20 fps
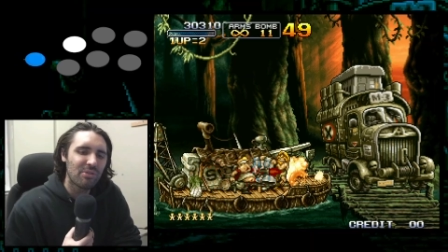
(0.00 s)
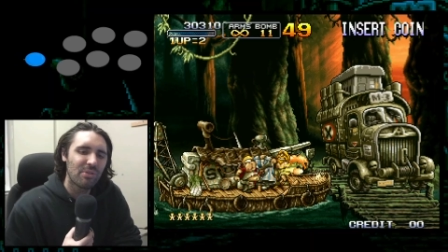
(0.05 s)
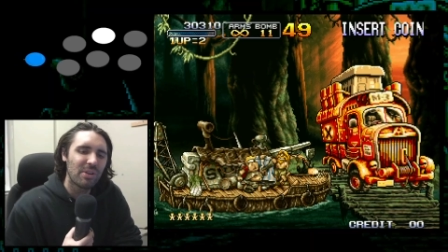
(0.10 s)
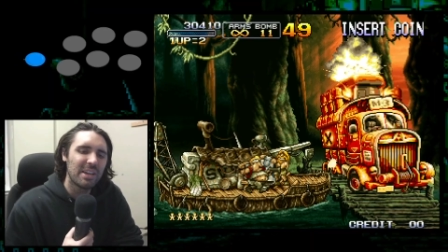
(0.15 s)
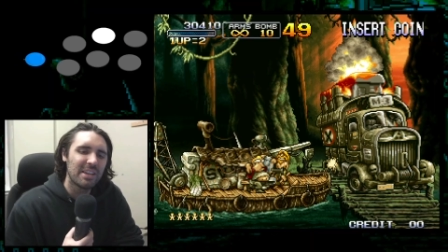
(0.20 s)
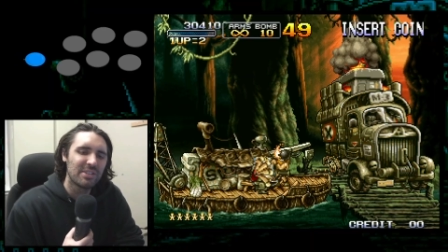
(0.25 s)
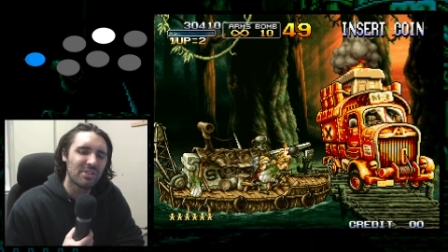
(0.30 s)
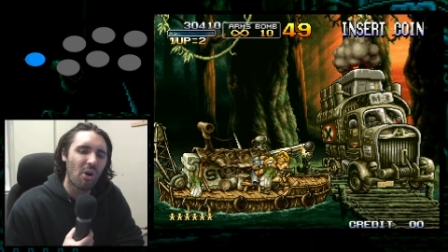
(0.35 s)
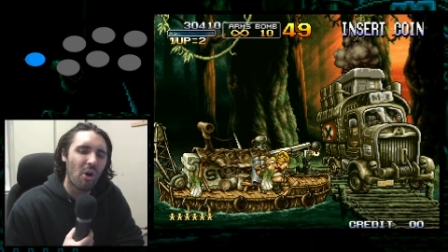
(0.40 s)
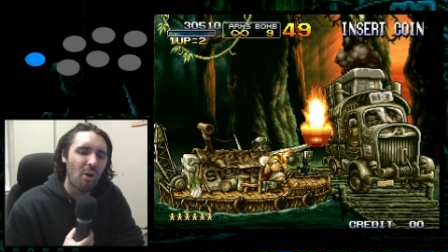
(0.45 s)

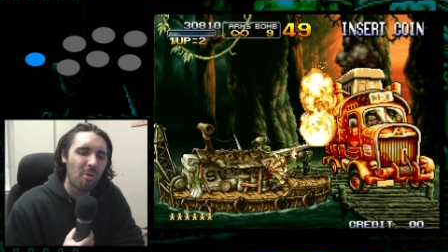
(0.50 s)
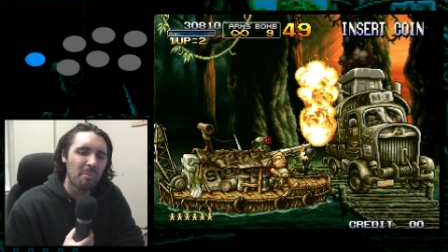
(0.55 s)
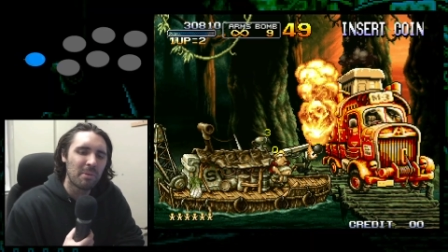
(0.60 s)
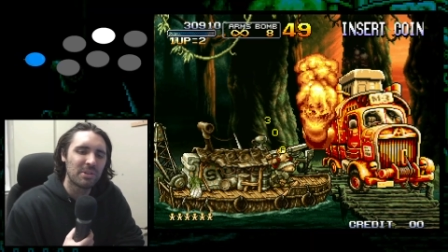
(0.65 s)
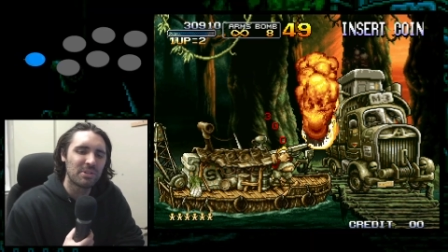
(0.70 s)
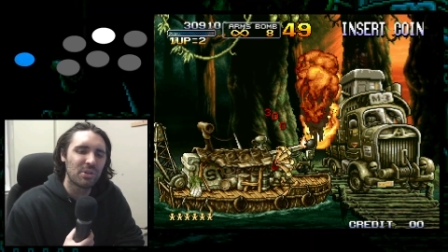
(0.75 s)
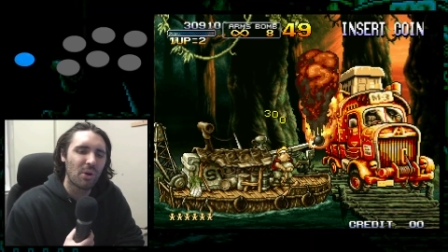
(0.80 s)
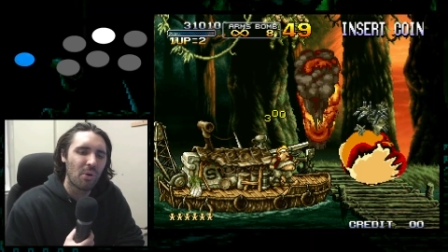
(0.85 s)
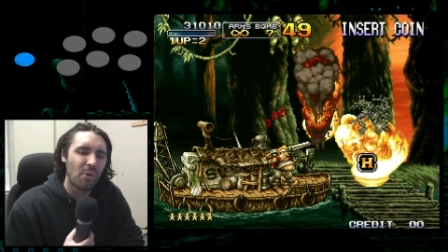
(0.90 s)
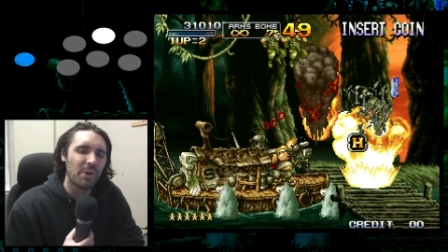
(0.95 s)
3 is
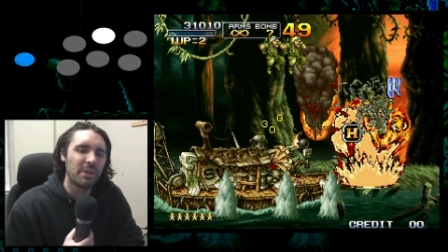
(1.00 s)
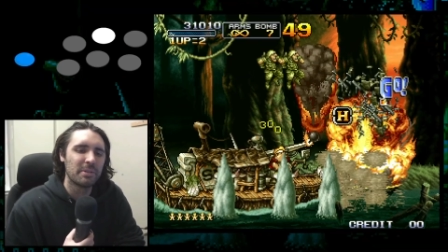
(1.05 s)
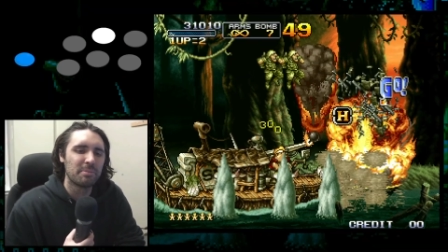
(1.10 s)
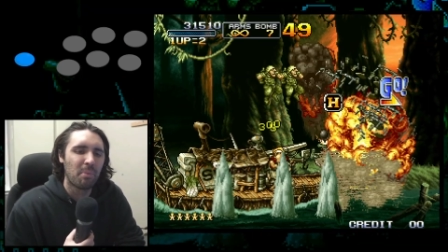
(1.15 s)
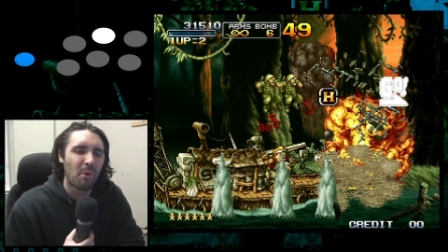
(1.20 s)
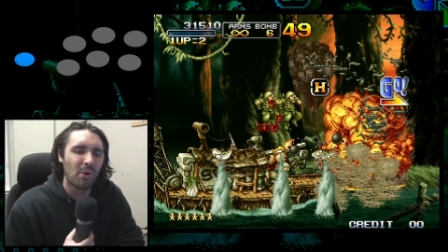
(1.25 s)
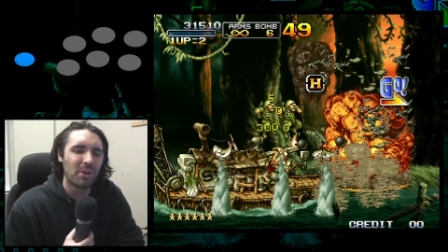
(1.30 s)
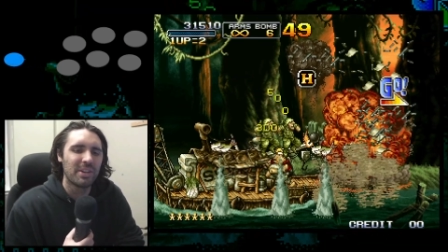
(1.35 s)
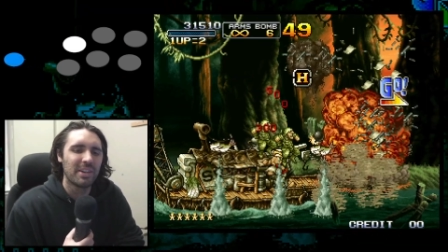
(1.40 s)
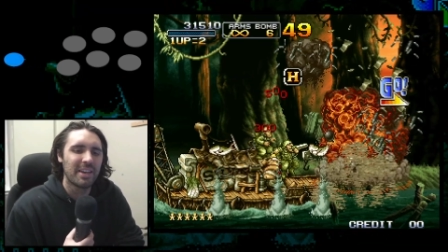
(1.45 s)
almost always
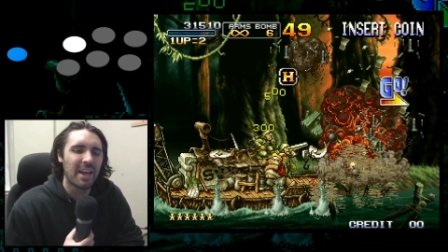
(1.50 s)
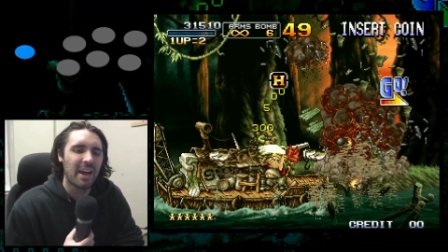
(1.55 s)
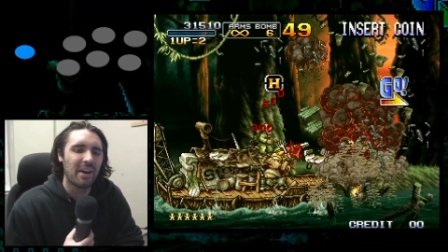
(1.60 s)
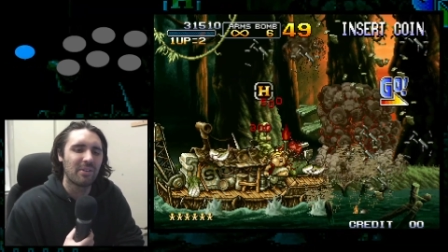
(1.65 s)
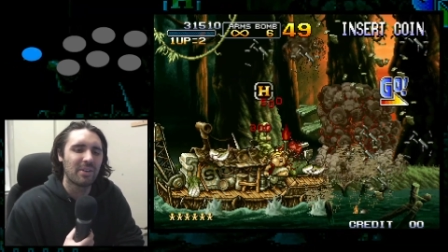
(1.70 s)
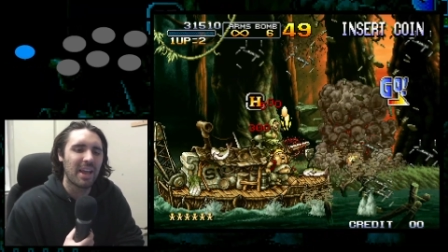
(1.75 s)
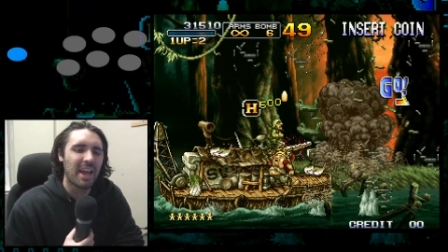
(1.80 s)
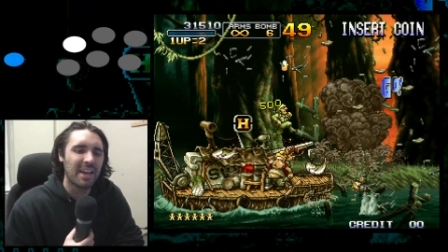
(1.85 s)
pointed out